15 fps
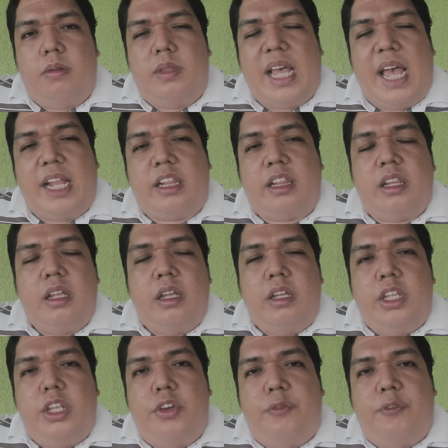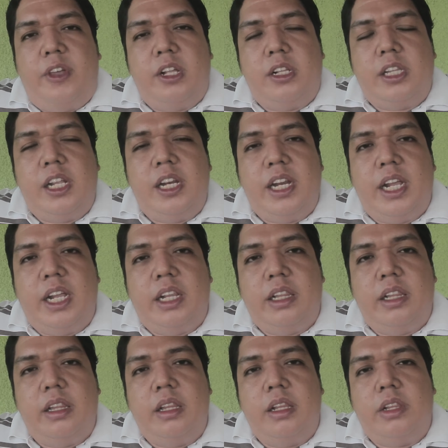that you feel the need
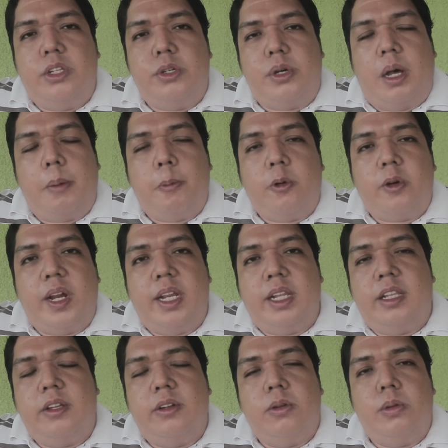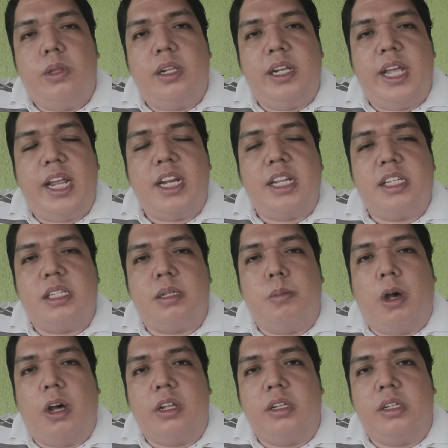to upgrade to the latest
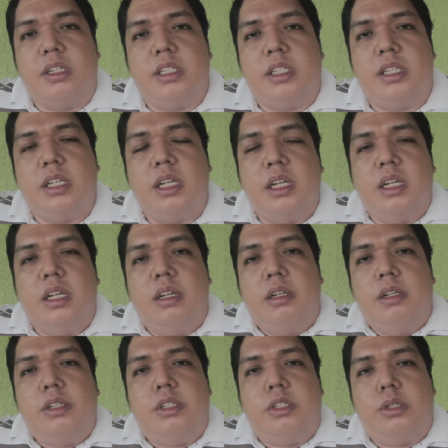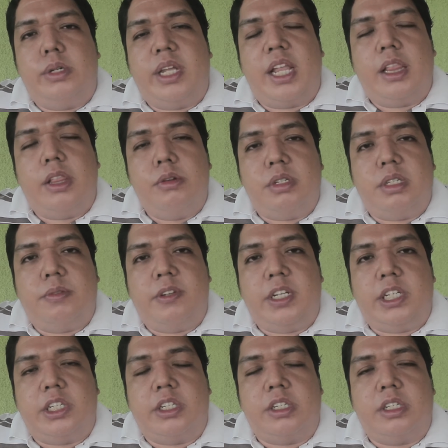models to get those
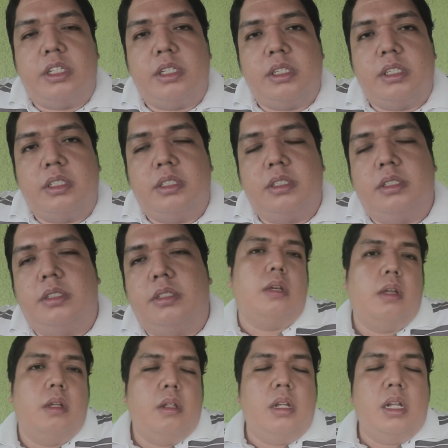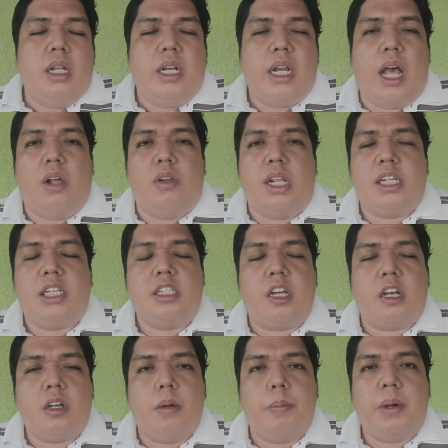features? Now let's
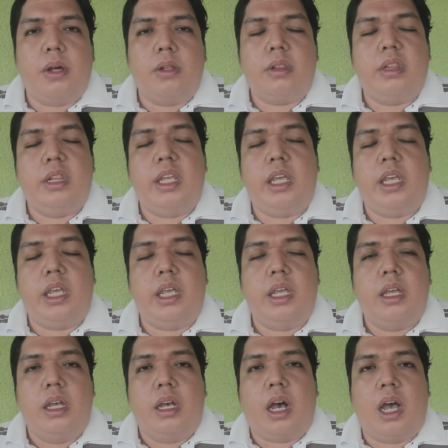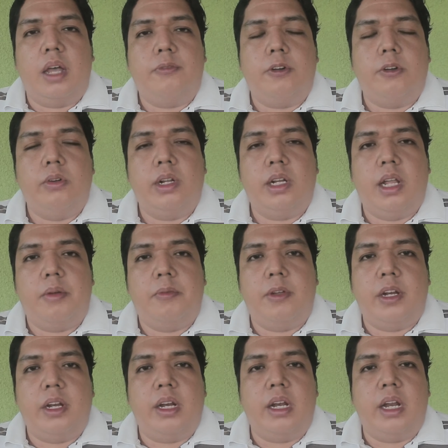talk about the iPhone
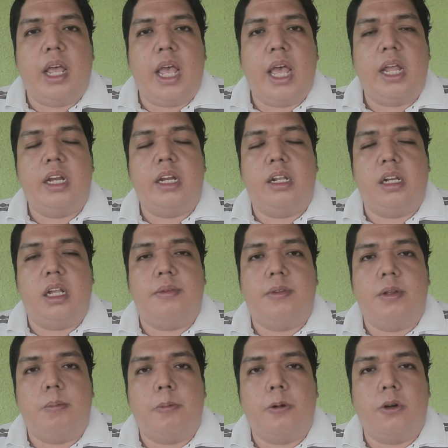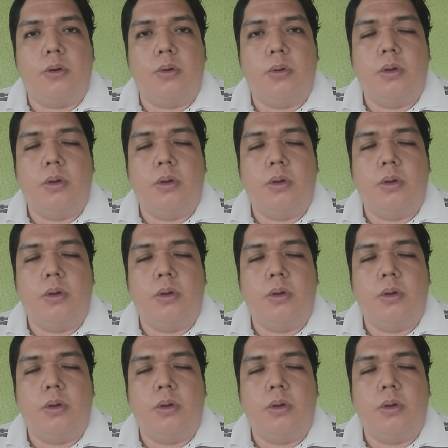11 and 11 Pro.